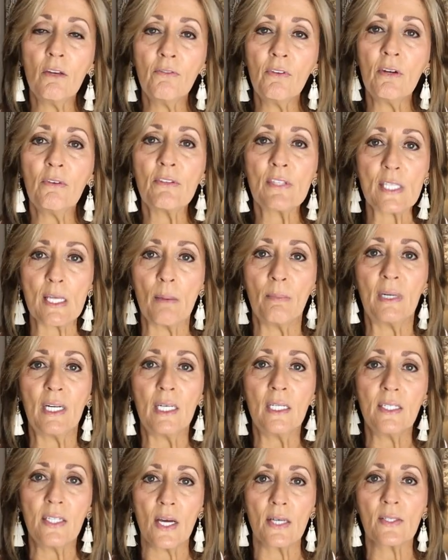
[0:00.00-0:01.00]
Even if
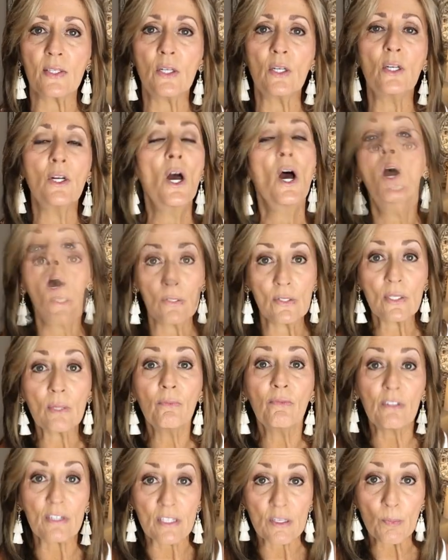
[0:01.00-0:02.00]
somebody doesn't use
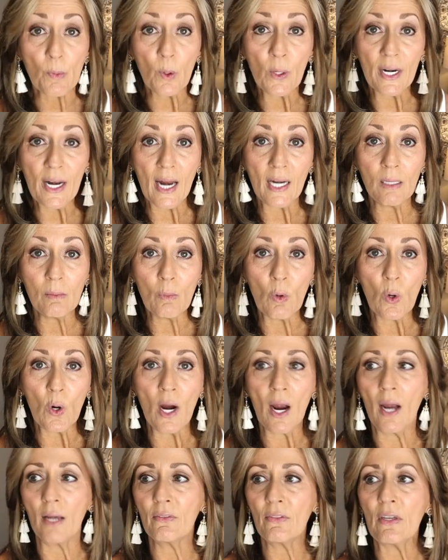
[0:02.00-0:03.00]
them for sport
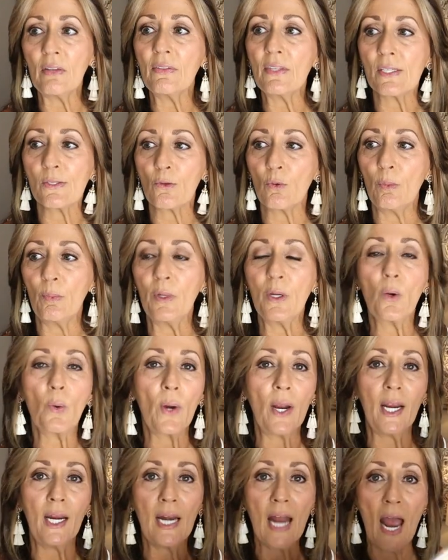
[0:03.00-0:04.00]
anymore, I think these would be
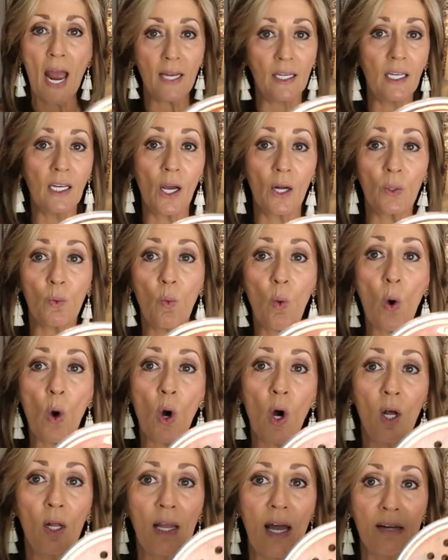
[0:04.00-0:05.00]
great hanging on a
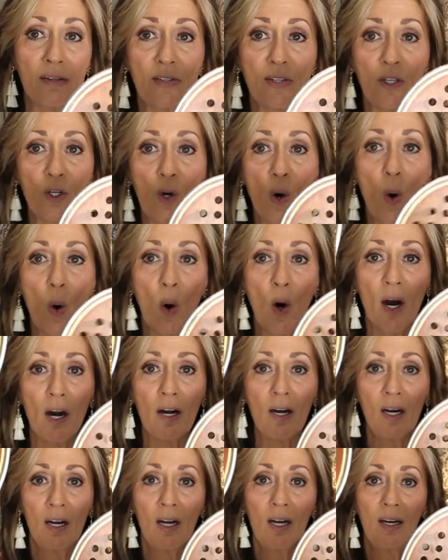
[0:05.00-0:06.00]
wall as
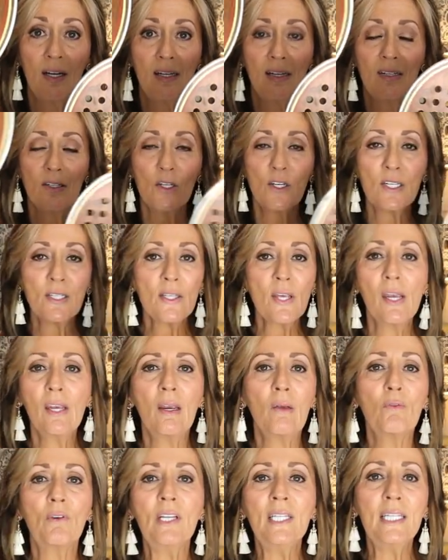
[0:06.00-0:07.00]
decor. Just,
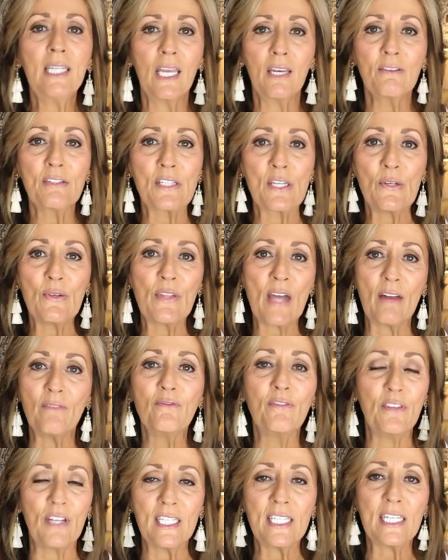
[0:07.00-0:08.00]
it really gives you
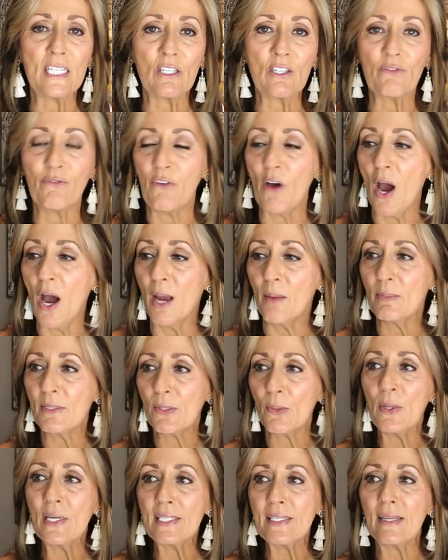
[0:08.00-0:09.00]
that vintage vibe.
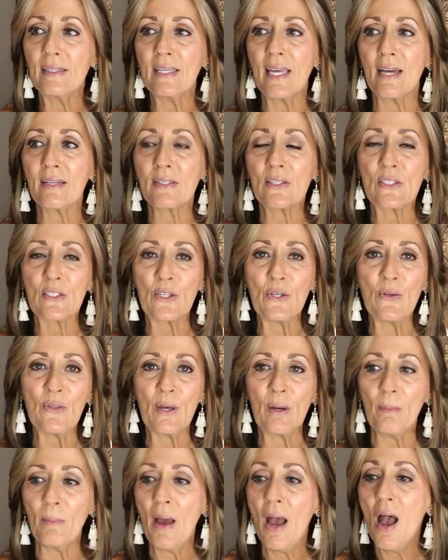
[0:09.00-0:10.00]
So I said yes to
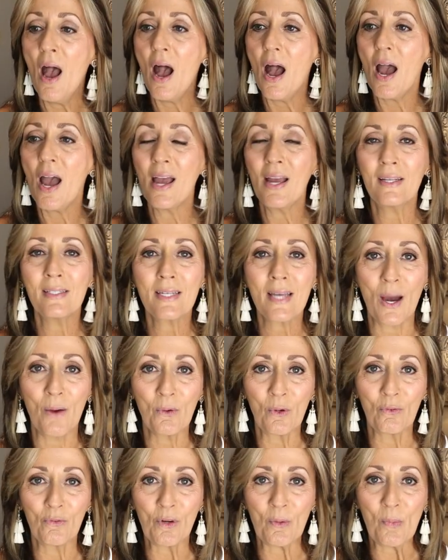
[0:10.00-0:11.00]
them, and I
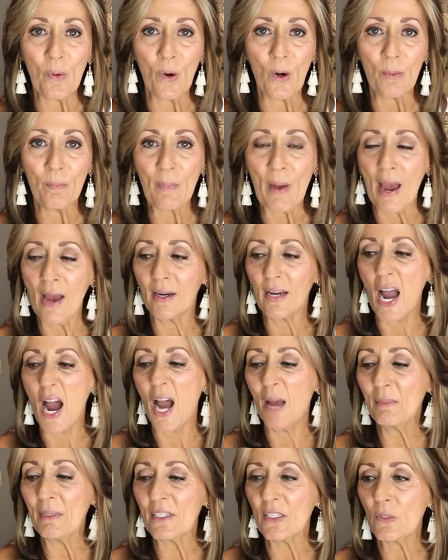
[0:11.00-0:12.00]
will report back.
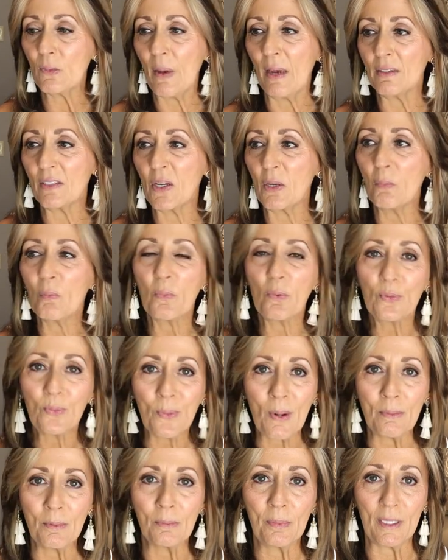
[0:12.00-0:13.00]
I'm expecting
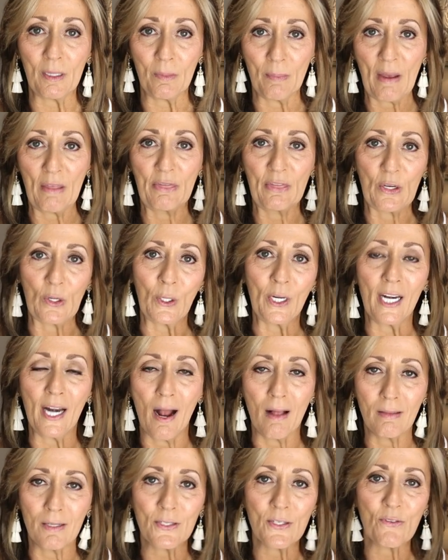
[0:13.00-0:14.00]
probably about
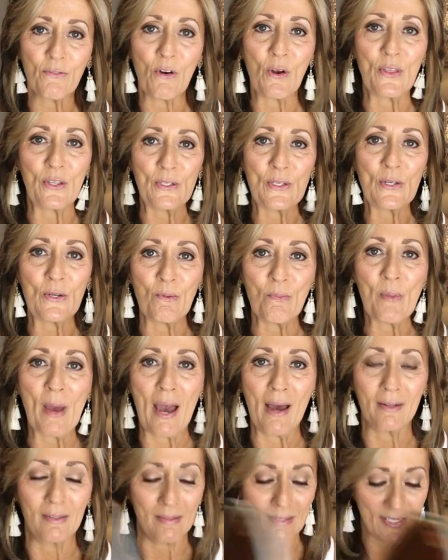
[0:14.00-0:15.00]
$30 for the two
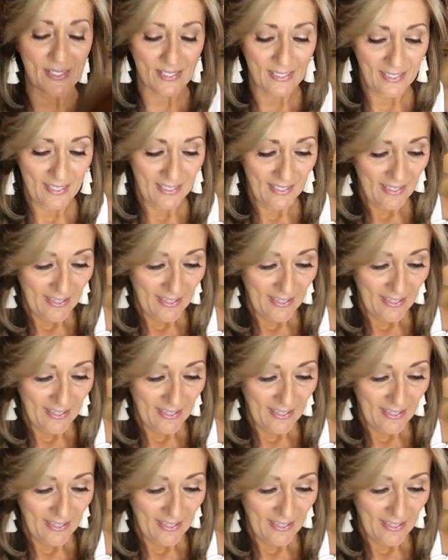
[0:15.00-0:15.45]
paddles.